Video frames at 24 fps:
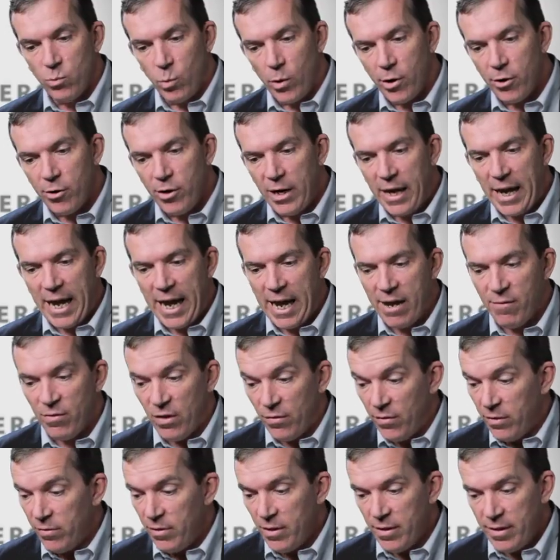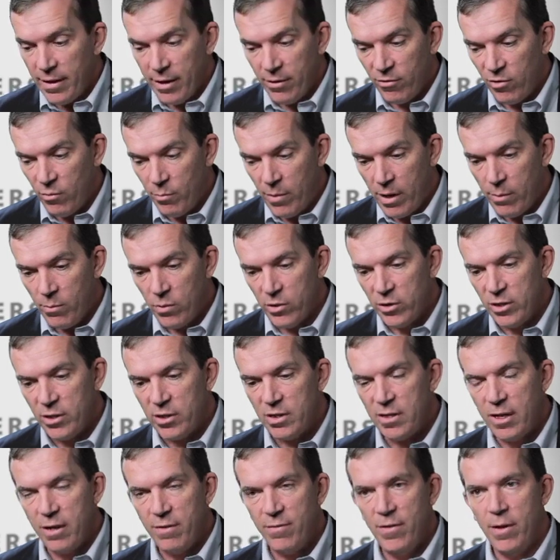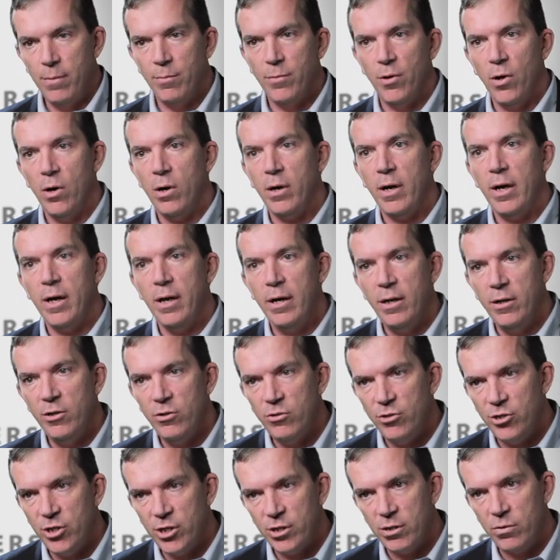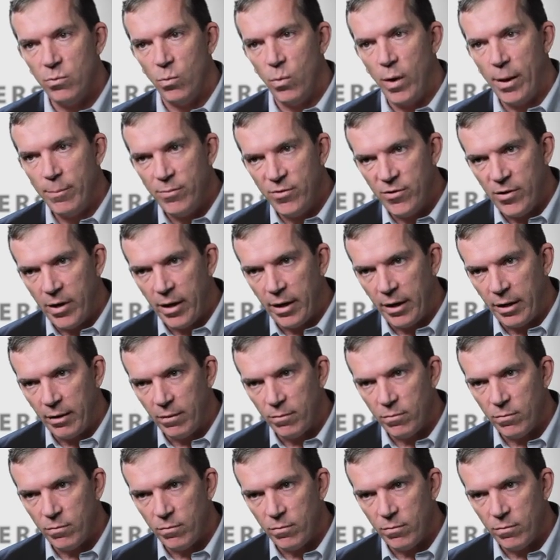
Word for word: We're going to have the fifty thousand members, instead of them logging into just a website,